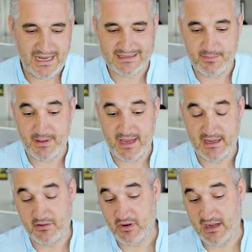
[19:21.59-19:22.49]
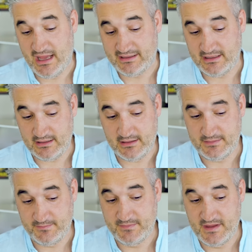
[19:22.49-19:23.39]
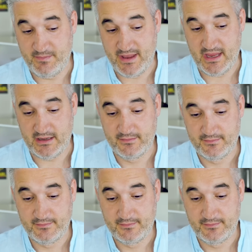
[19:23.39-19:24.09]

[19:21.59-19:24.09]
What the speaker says: I like the pan. I really like the pan.